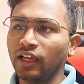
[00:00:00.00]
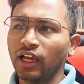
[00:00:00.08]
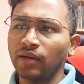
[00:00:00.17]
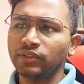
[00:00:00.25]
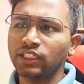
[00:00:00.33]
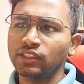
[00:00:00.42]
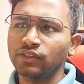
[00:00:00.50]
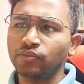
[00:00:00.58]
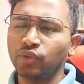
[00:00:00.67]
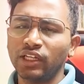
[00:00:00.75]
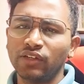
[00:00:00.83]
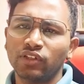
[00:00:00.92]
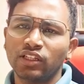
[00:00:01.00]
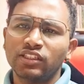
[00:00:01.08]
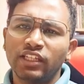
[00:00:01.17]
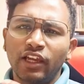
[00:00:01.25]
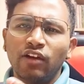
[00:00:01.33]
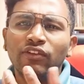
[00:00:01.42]
I'm just putting for the
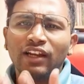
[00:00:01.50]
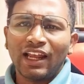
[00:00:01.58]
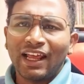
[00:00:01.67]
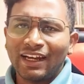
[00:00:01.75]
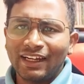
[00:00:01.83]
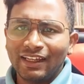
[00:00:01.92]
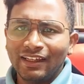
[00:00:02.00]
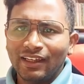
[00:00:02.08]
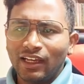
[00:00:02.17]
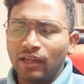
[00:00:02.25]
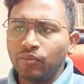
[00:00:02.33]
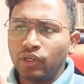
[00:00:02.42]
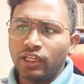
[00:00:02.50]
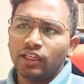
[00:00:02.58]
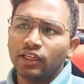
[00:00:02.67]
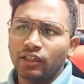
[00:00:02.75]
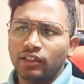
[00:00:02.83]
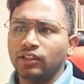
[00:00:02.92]
sake of clarity, I'm putting
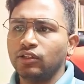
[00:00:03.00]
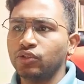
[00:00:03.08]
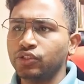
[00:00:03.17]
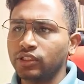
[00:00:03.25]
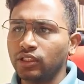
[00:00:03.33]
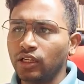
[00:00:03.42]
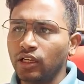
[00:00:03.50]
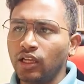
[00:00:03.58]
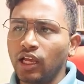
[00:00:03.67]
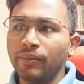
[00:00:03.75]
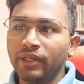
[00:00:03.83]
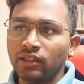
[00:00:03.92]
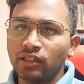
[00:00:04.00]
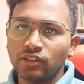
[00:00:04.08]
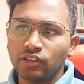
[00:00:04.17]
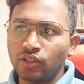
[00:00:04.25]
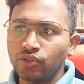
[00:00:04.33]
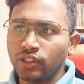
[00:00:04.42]
here in the question, I mean in the
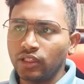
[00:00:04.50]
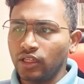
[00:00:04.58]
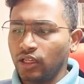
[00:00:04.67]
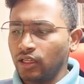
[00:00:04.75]
solution.